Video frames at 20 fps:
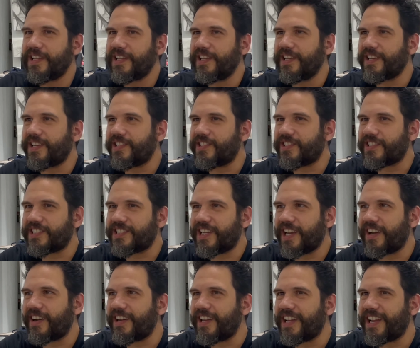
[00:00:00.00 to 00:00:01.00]
look at your
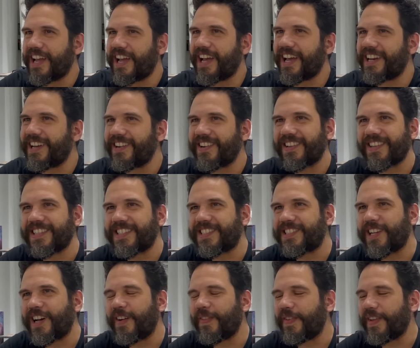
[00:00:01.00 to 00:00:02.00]
scary cat and all this
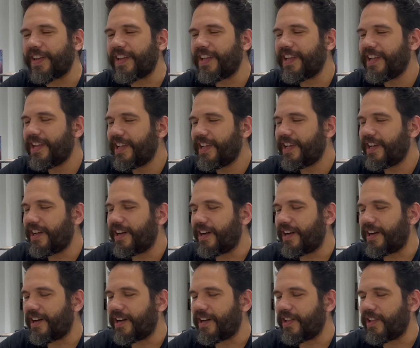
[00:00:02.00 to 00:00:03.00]
stuff and
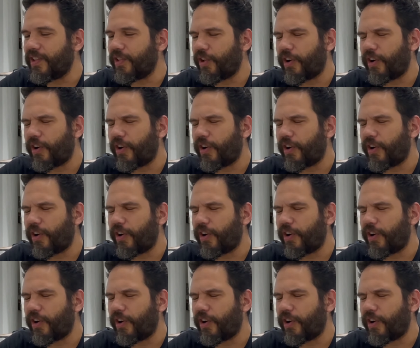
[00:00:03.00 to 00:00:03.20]
uh,